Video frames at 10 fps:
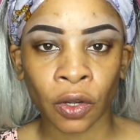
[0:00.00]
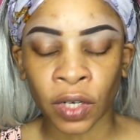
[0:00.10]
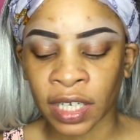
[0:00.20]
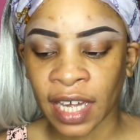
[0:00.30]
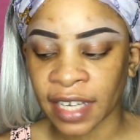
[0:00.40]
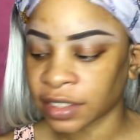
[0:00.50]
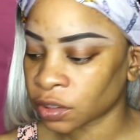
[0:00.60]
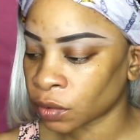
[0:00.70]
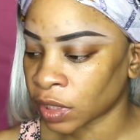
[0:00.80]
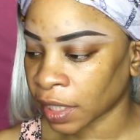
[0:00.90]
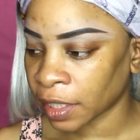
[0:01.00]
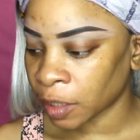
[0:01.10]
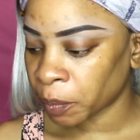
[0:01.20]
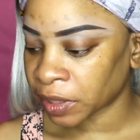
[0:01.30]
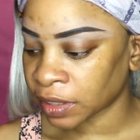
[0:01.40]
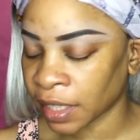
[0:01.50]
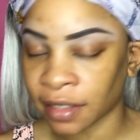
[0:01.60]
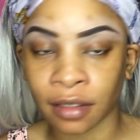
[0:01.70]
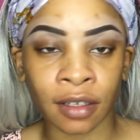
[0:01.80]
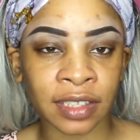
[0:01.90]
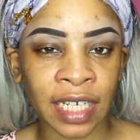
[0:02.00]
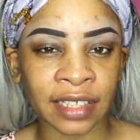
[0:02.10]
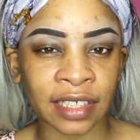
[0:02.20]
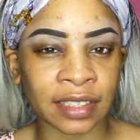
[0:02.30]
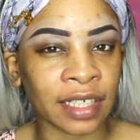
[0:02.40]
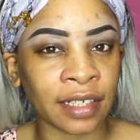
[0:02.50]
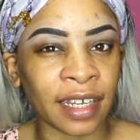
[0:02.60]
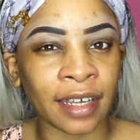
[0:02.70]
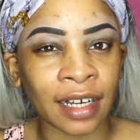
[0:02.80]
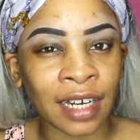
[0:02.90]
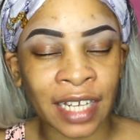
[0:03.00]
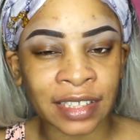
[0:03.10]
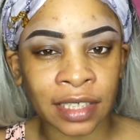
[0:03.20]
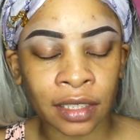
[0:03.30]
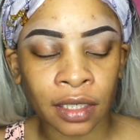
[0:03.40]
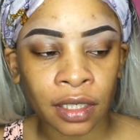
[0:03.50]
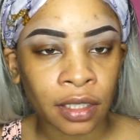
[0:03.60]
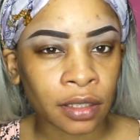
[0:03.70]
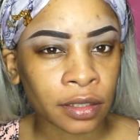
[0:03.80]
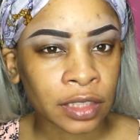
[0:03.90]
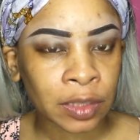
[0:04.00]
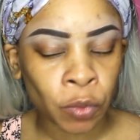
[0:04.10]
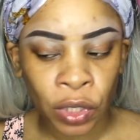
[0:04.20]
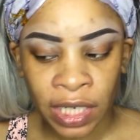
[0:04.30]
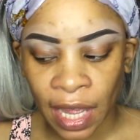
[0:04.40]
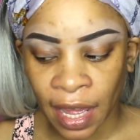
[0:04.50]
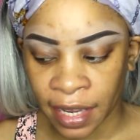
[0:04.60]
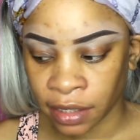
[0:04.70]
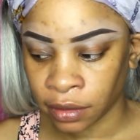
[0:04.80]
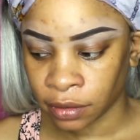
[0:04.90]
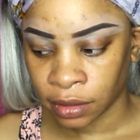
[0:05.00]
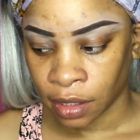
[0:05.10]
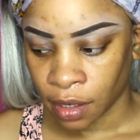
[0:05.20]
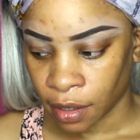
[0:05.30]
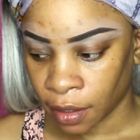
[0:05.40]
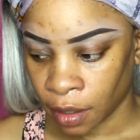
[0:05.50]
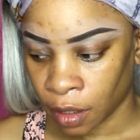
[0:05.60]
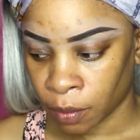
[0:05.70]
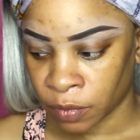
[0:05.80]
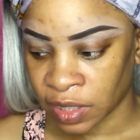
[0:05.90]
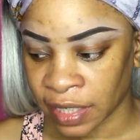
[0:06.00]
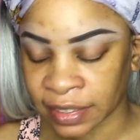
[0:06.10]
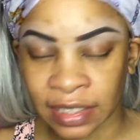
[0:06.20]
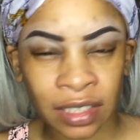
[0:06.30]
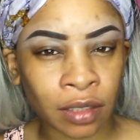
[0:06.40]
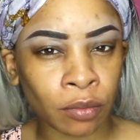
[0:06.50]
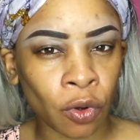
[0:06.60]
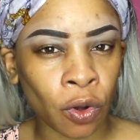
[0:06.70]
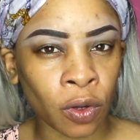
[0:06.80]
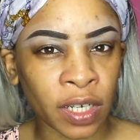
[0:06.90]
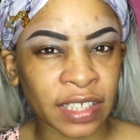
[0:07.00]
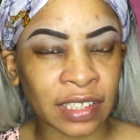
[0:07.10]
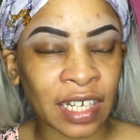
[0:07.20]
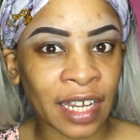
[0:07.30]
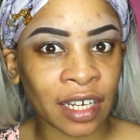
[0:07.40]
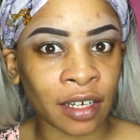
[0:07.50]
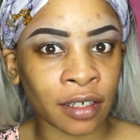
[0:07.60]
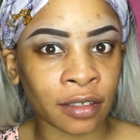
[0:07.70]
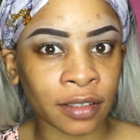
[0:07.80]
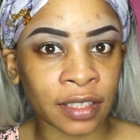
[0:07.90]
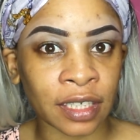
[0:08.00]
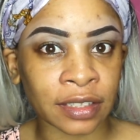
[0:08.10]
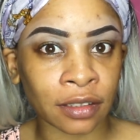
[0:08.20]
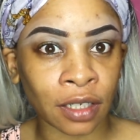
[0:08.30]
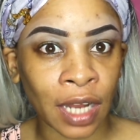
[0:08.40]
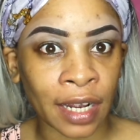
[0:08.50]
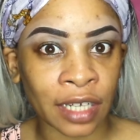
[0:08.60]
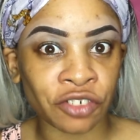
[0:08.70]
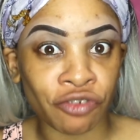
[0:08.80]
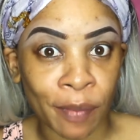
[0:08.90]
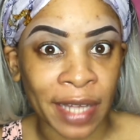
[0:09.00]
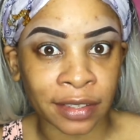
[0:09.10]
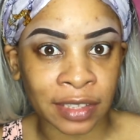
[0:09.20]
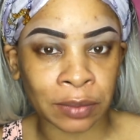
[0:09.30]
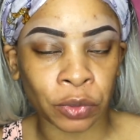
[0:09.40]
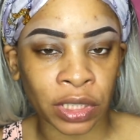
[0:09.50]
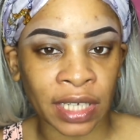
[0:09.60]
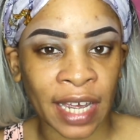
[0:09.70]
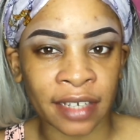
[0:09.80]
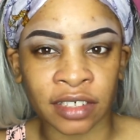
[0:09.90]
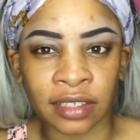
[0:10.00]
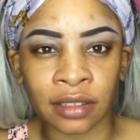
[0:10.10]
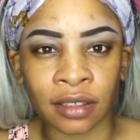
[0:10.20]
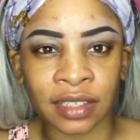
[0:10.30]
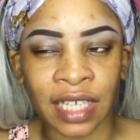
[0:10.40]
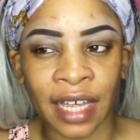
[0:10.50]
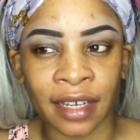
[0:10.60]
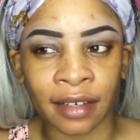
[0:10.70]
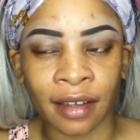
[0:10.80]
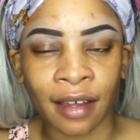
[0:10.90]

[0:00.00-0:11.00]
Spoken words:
Okay guys, so looking at the picture, it looks like they did a classic smoky eye. There is a little more, it doesn't look like a dramatic smoky eye. It just looks like